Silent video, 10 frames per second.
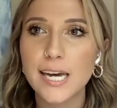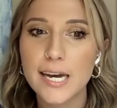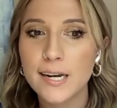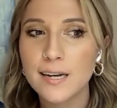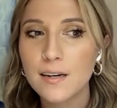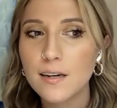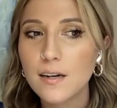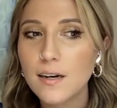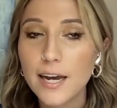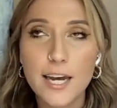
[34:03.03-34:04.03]
again
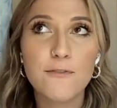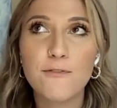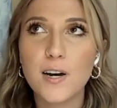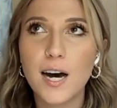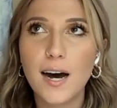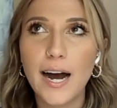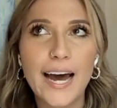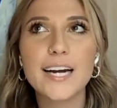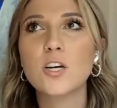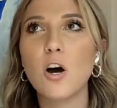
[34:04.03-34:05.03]
if I
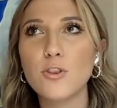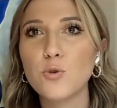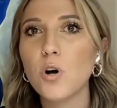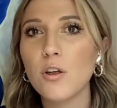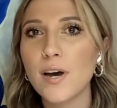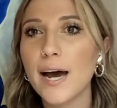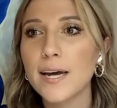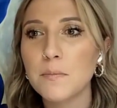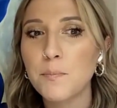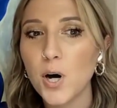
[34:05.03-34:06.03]
hadn't gone through all
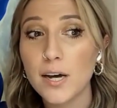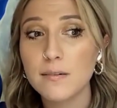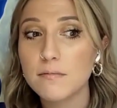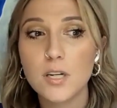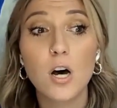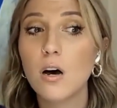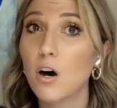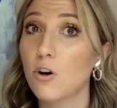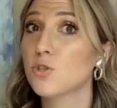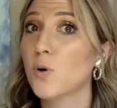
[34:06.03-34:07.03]
that, but
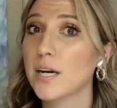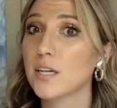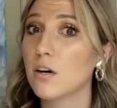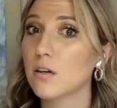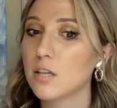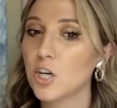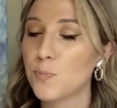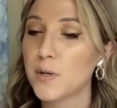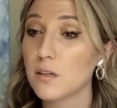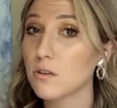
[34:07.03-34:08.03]
also hadn't gone to
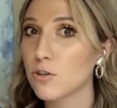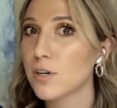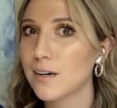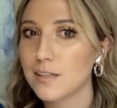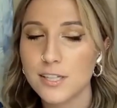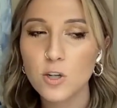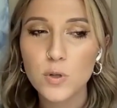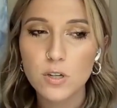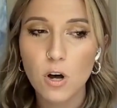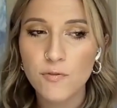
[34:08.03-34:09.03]
therapy to learn how to
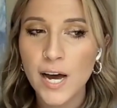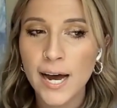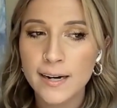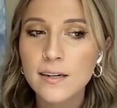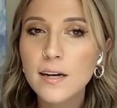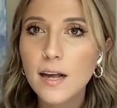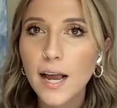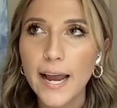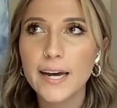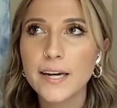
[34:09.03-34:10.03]
deal with all that
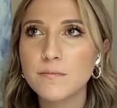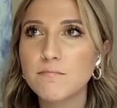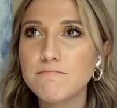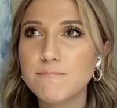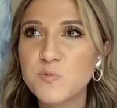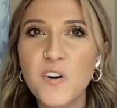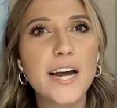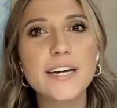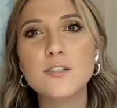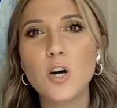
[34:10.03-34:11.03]
and
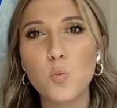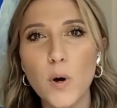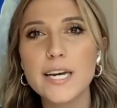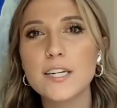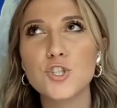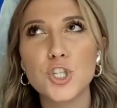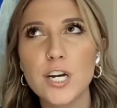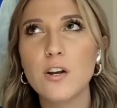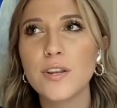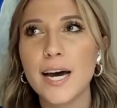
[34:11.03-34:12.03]
find a way to
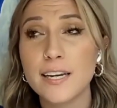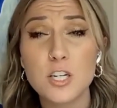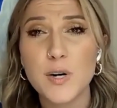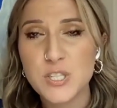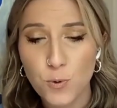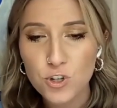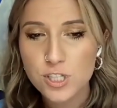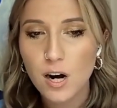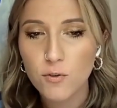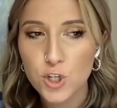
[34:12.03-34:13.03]
channel that into my
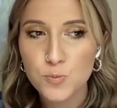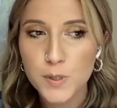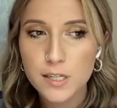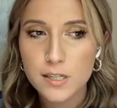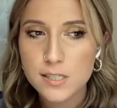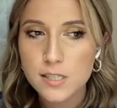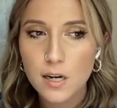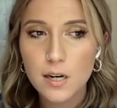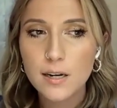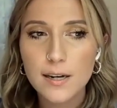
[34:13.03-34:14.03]
sports coverage, because
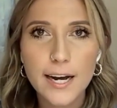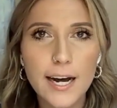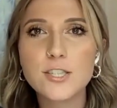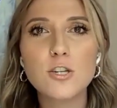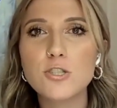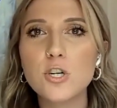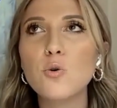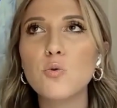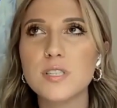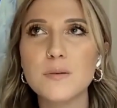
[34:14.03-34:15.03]
it's
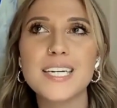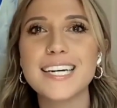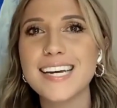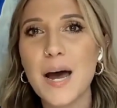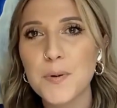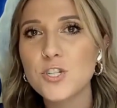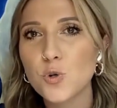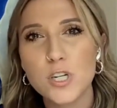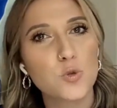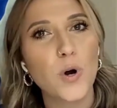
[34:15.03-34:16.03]
also something I tap
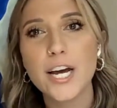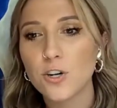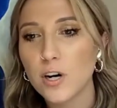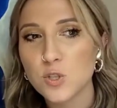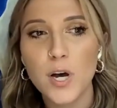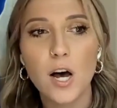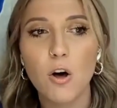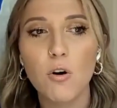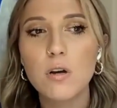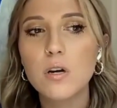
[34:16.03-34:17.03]
into as a writer as
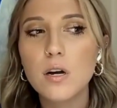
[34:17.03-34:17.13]
well.